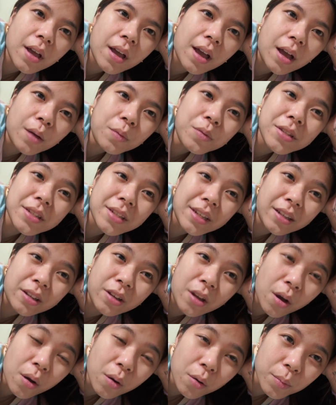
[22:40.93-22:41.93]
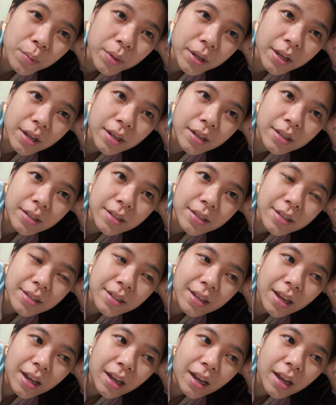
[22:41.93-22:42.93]
I would say no because
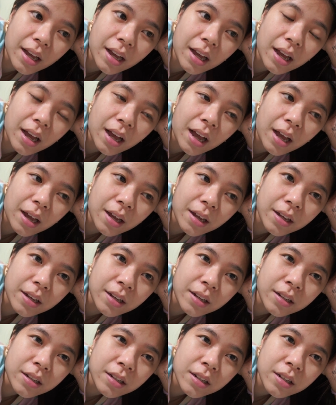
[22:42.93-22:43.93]
I